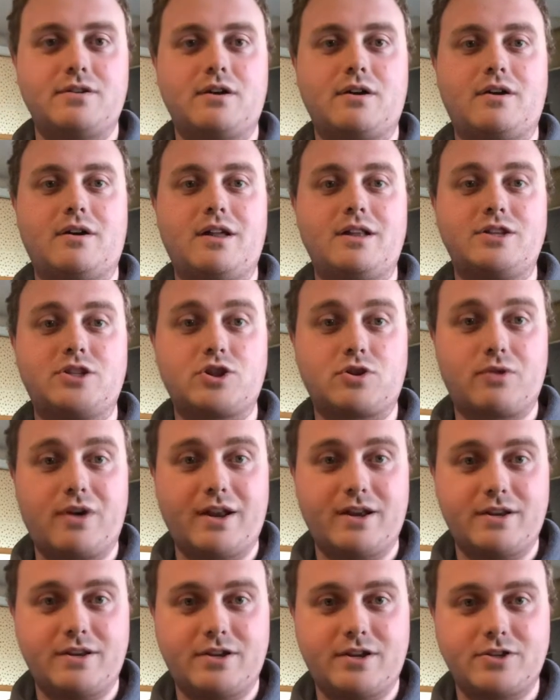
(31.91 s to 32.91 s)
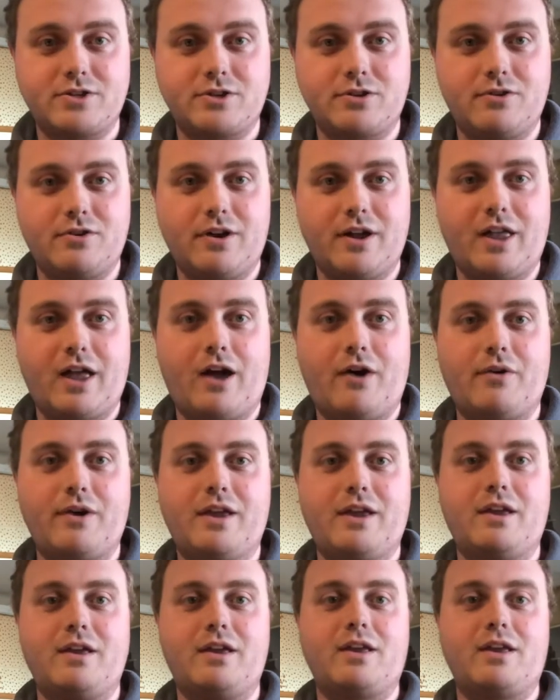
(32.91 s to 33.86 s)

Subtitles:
Glenn Scrent, Tuscola County,